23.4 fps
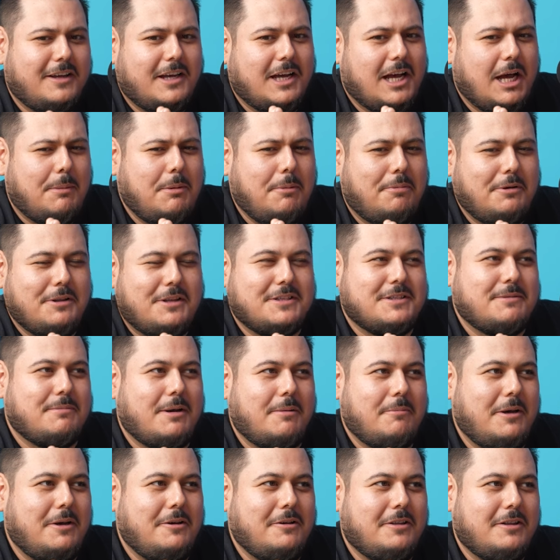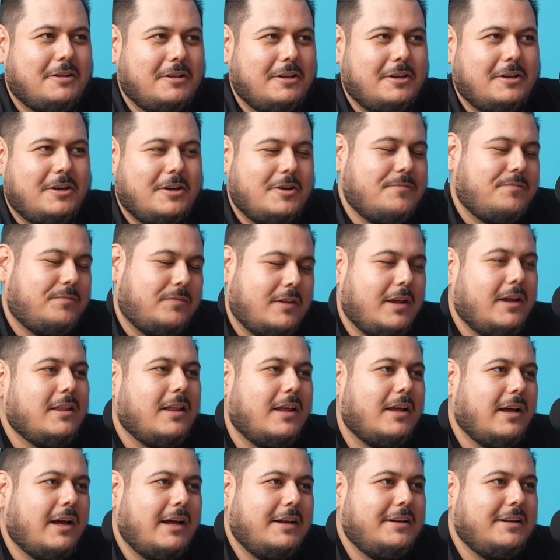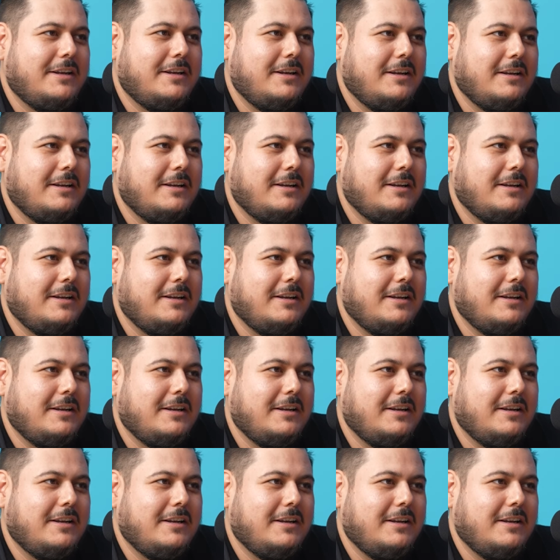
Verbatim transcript: I'm going to put this in my mouth. Uh-huh. And like I did.